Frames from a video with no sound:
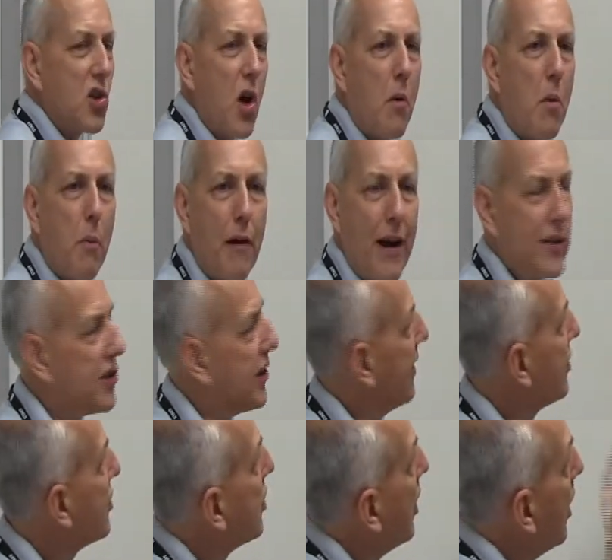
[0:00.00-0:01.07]
normal
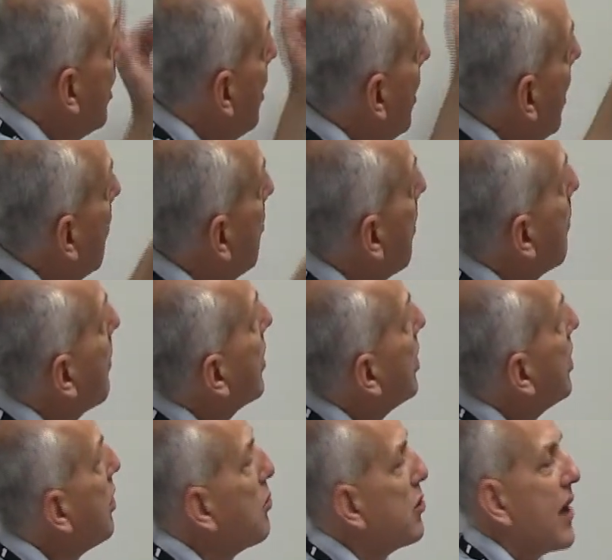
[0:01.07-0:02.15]
practice, but we're
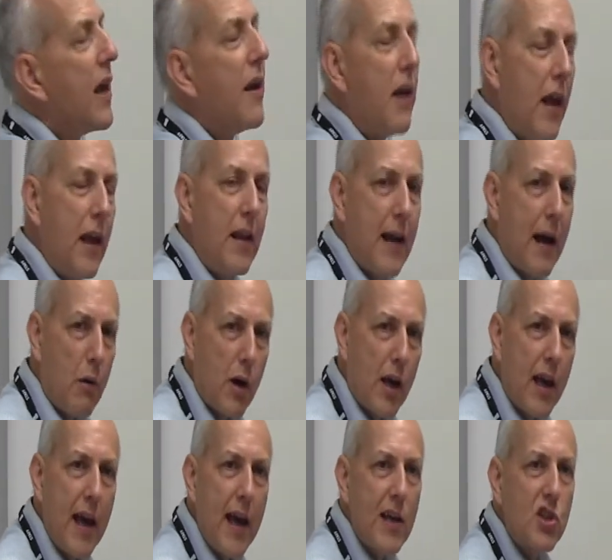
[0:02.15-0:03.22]
going to use it in our
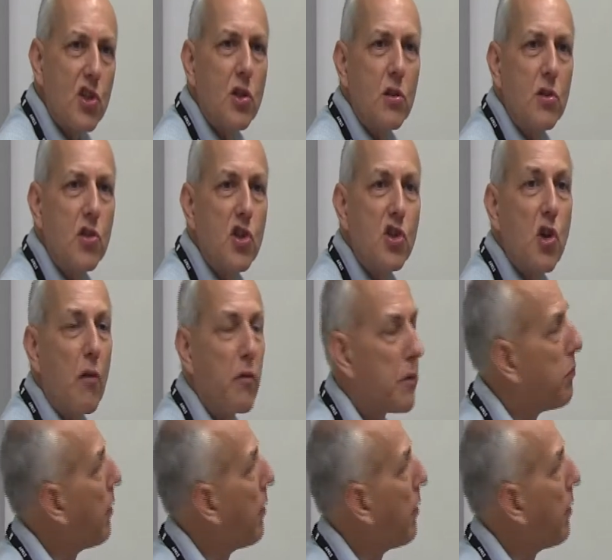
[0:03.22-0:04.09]
case to solve the